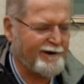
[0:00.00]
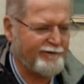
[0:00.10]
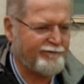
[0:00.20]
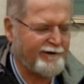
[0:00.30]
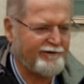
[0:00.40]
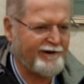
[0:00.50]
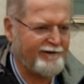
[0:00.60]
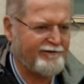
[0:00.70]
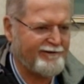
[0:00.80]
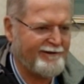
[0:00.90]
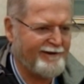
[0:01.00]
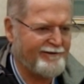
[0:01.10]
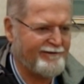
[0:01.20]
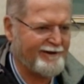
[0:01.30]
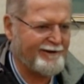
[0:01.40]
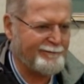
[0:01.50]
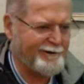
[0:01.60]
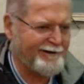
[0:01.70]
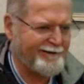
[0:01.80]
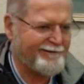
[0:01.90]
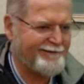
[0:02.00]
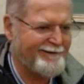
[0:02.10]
stretching his abilities.